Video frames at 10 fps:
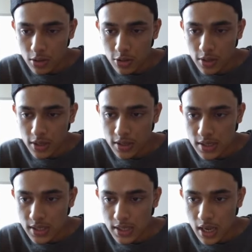you could
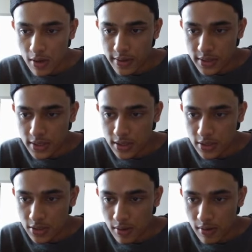see how there's
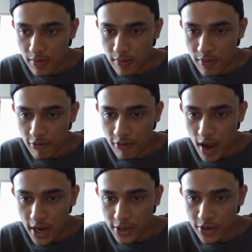sort of
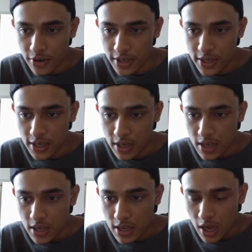factory
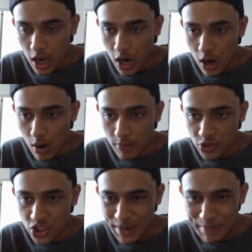um,
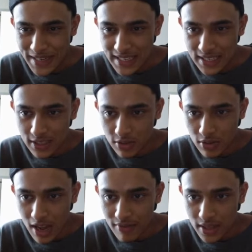chimneys. You
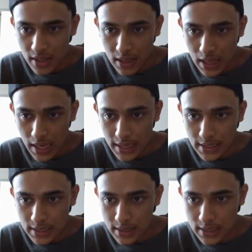have a
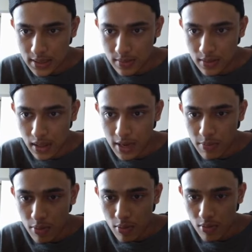lights light
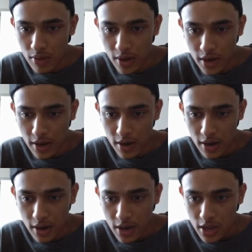pole there,
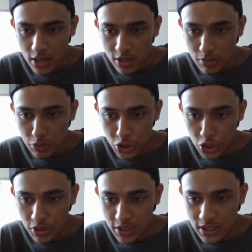some
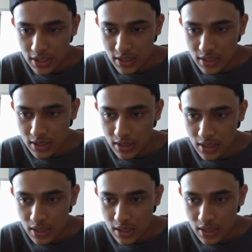trees,